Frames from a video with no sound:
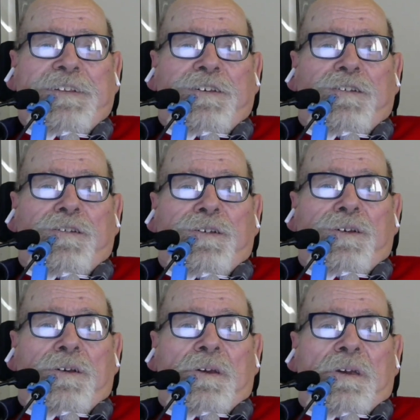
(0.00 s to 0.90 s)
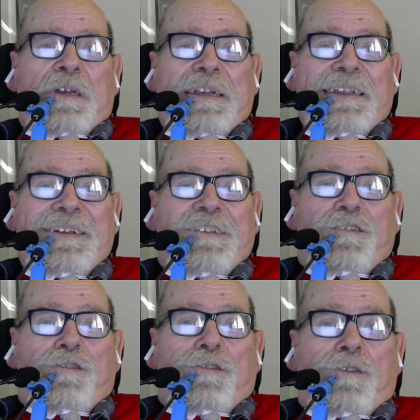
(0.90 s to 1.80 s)
Mm-hmm. I get
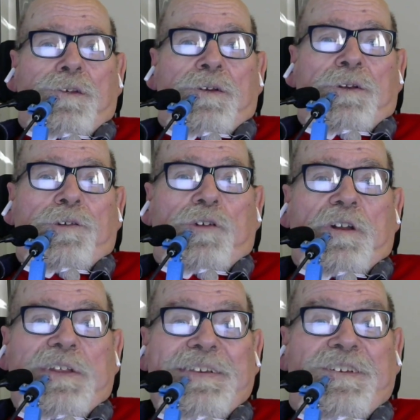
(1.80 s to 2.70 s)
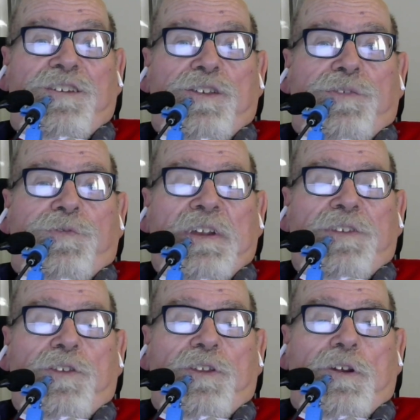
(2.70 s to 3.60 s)
it. John is the
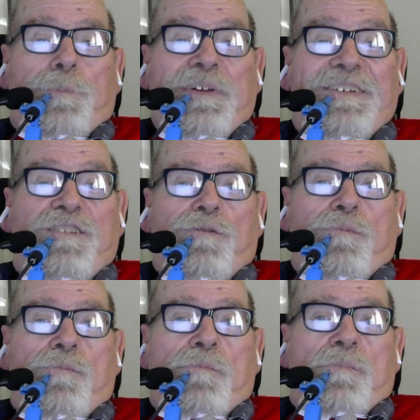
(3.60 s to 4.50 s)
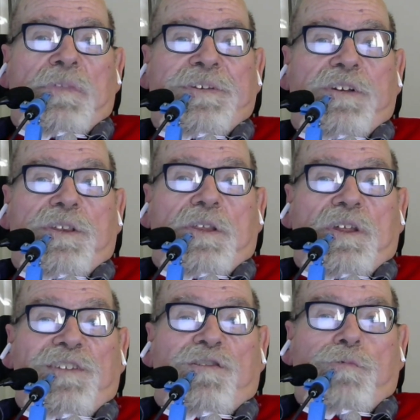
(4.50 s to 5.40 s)
face of the committee and
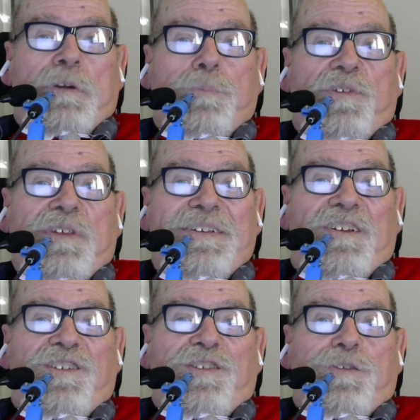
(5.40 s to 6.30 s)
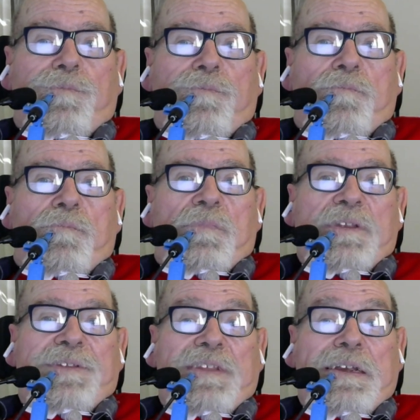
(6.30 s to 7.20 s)
does represent us.
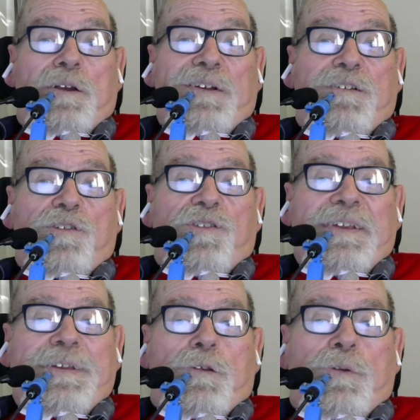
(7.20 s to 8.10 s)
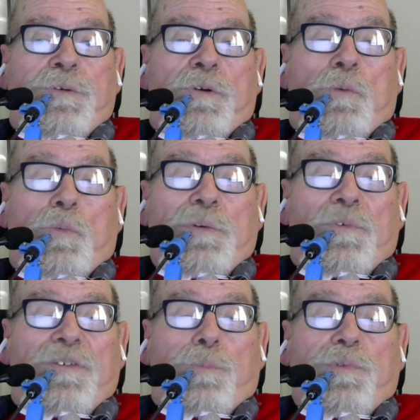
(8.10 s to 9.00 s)
Now I understand what
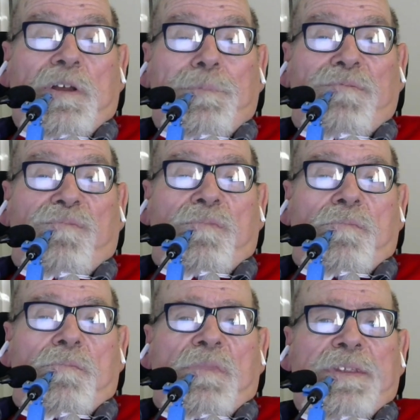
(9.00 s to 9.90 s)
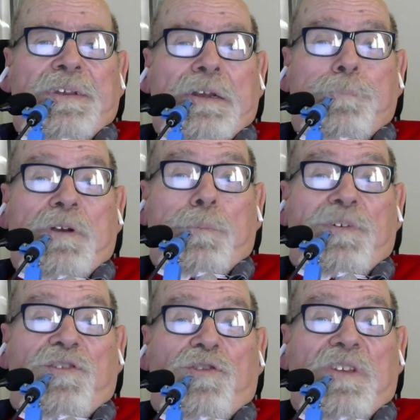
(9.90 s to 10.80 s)
was the problem. I
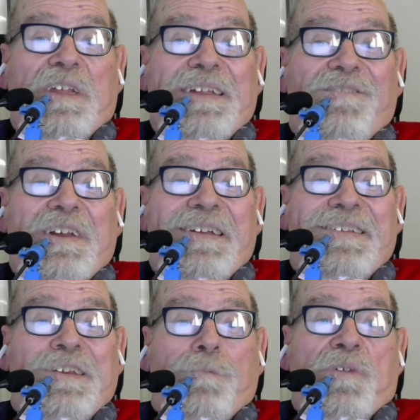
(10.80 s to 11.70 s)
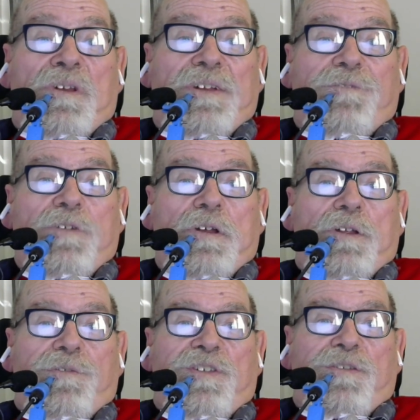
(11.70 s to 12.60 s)
probably should not have gotten him
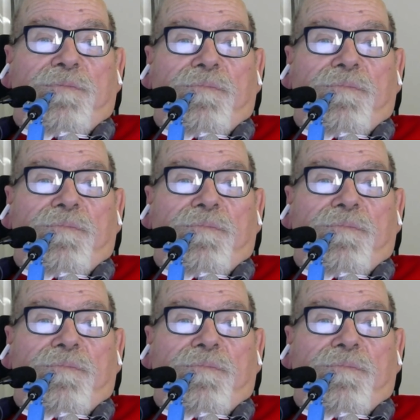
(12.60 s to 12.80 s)
involved.